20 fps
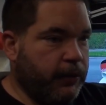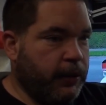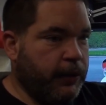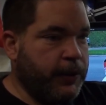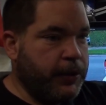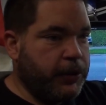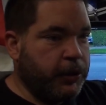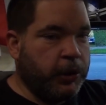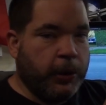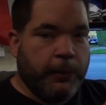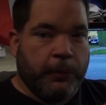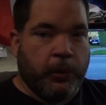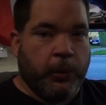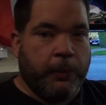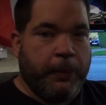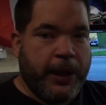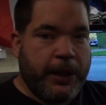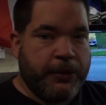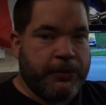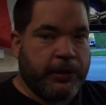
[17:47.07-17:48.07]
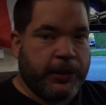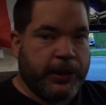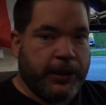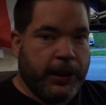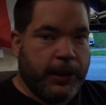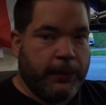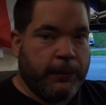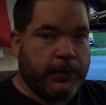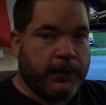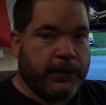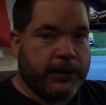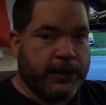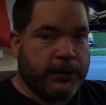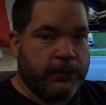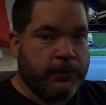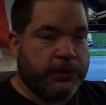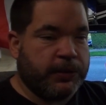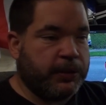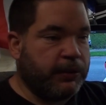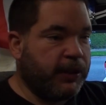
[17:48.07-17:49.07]
I've actually got more petrol in that one because
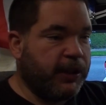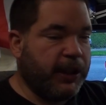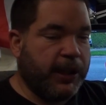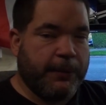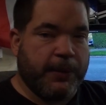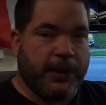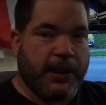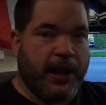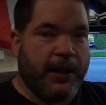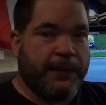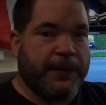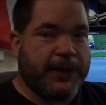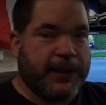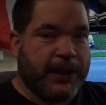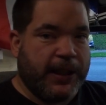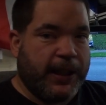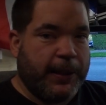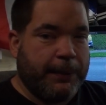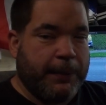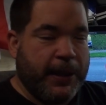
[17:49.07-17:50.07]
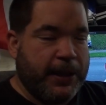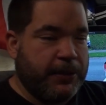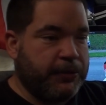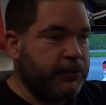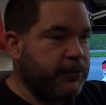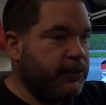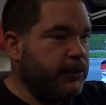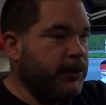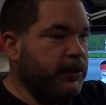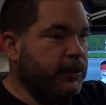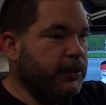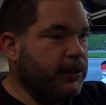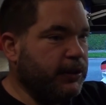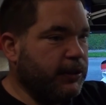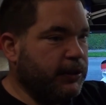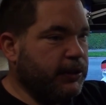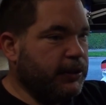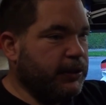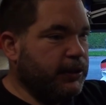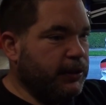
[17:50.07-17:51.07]
that also came with half a tank of petrol.
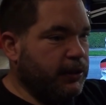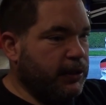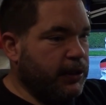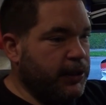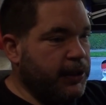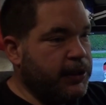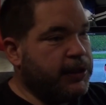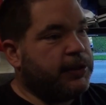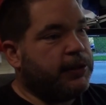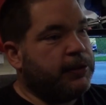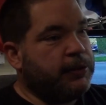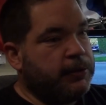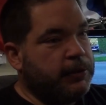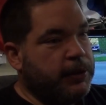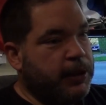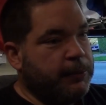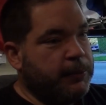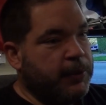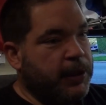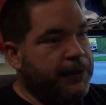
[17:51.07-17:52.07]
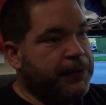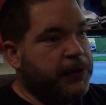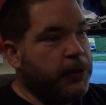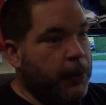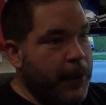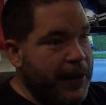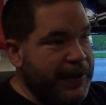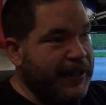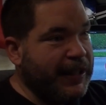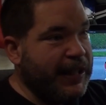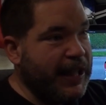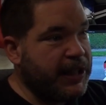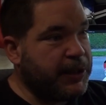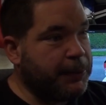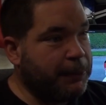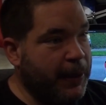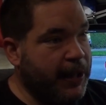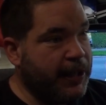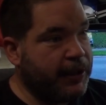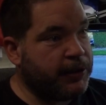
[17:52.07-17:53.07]
I need to, um, if the weather
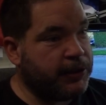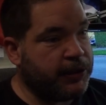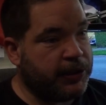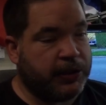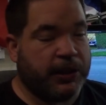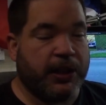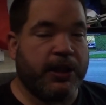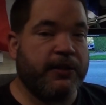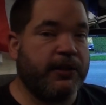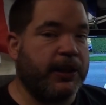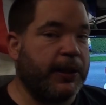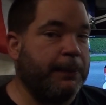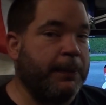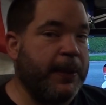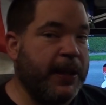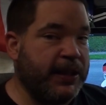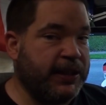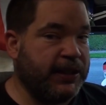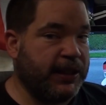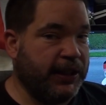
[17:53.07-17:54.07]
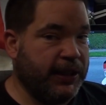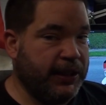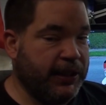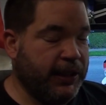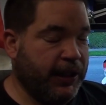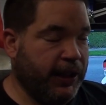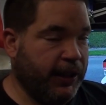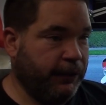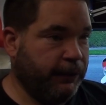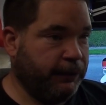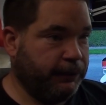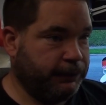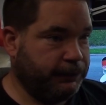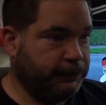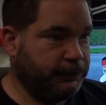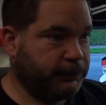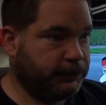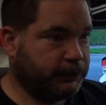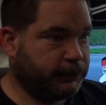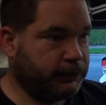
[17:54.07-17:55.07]
gets better, because it's currently pissing it down,
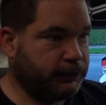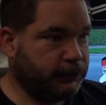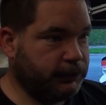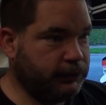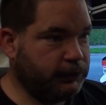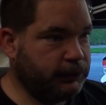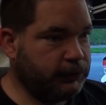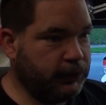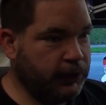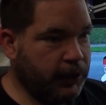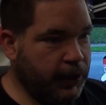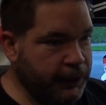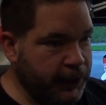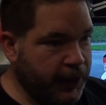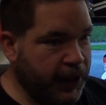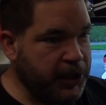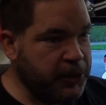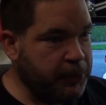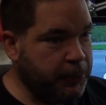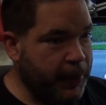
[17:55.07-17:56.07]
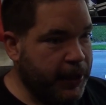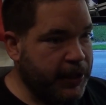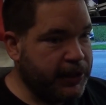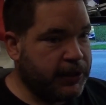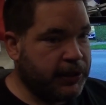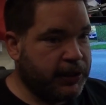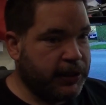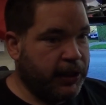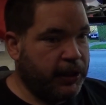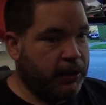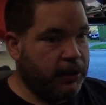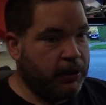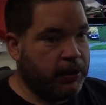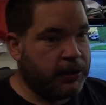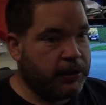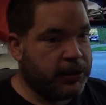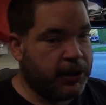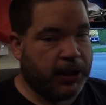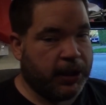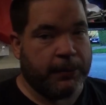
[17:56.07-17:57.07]
if it gets better today,
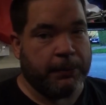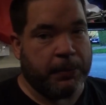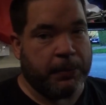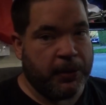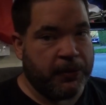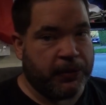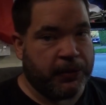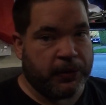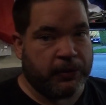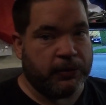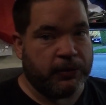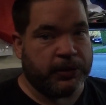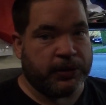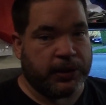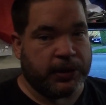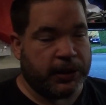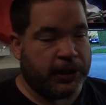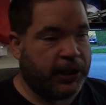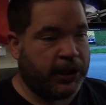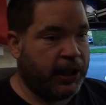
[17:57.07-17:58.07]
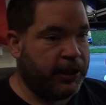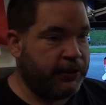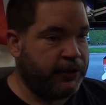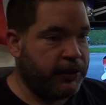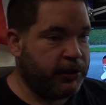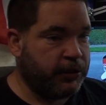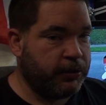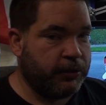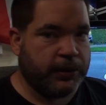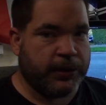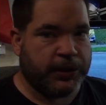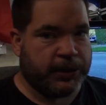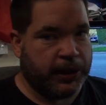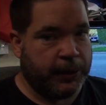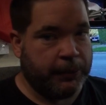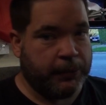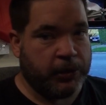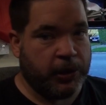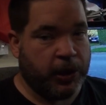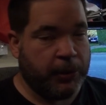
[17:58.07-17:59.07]
I'll take them both across to the garage, not at the
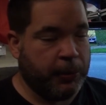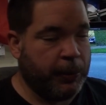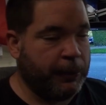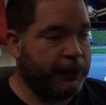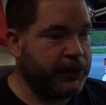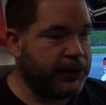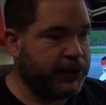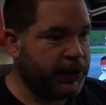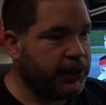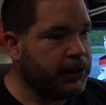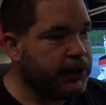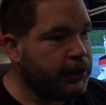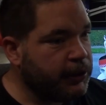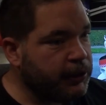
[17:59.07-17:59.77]
same time obviously,